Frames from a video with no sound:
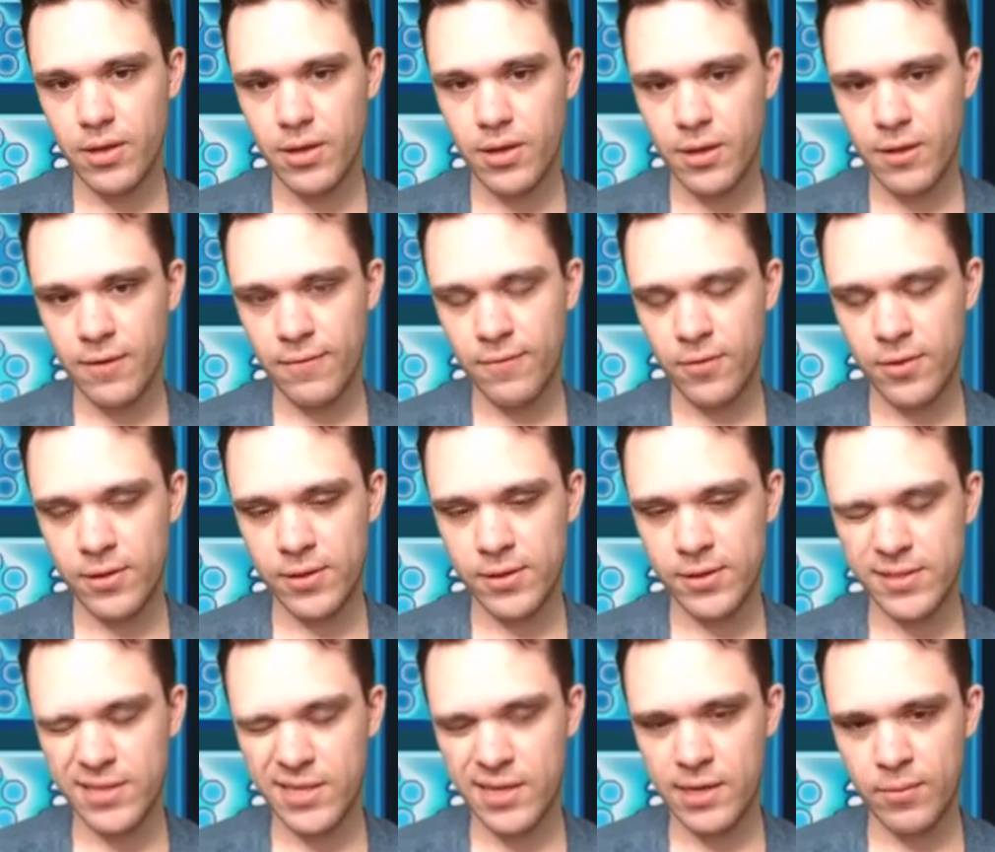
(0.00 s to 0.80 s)
uh, for the
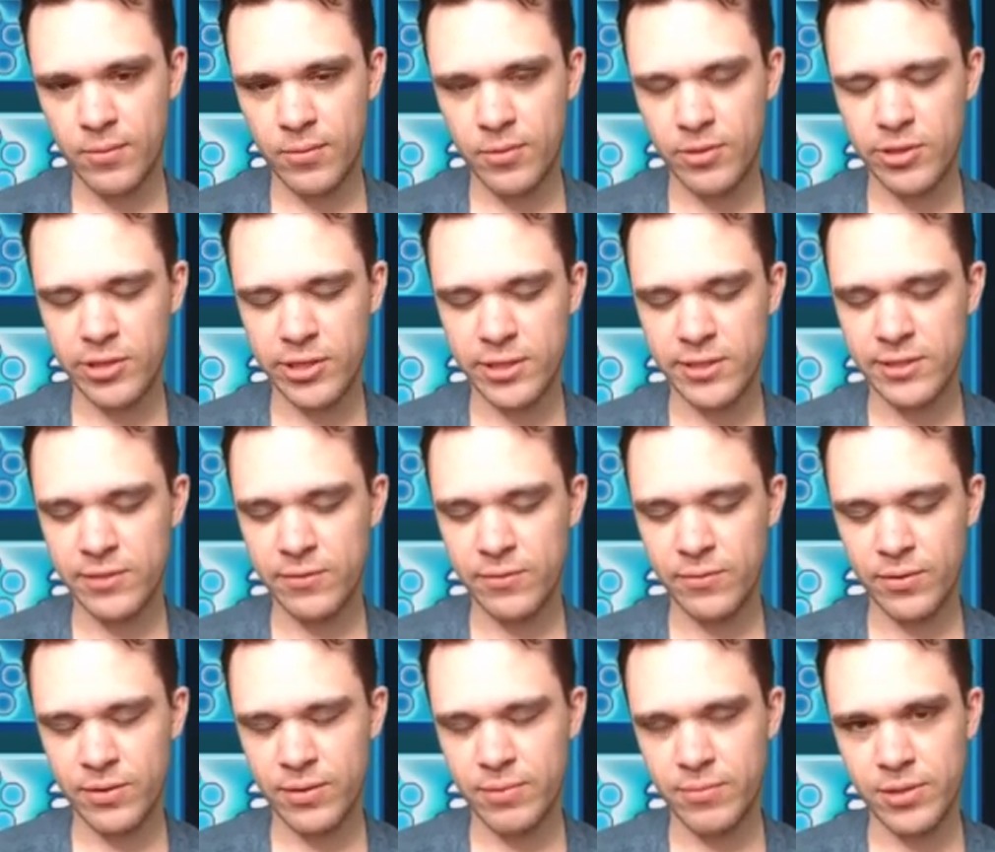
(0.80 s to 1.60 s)
setup, which isn't
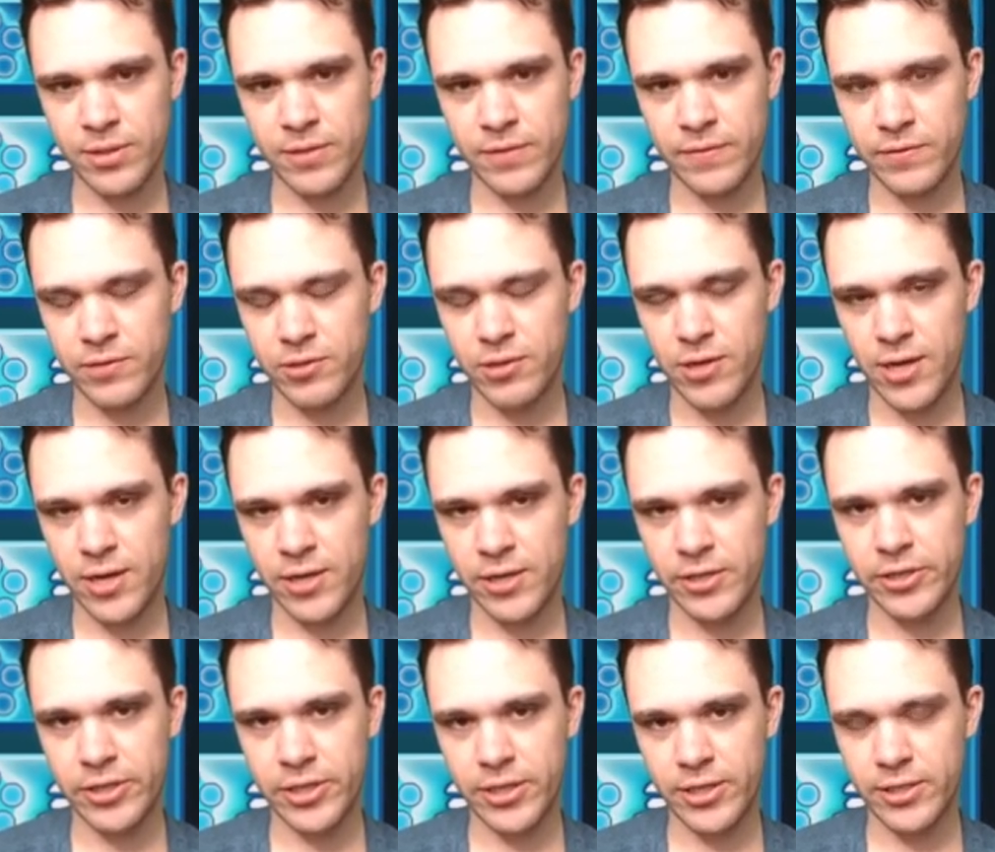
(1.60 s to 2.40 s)
really much of a
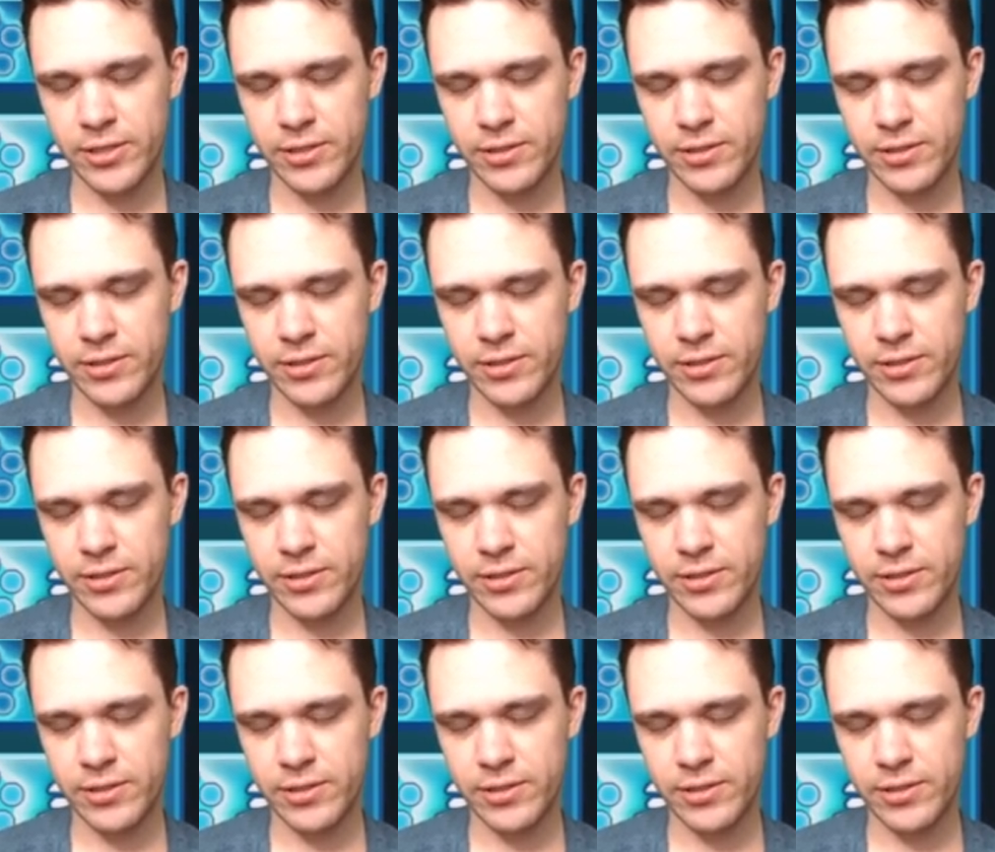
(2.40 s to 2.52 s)
strategy.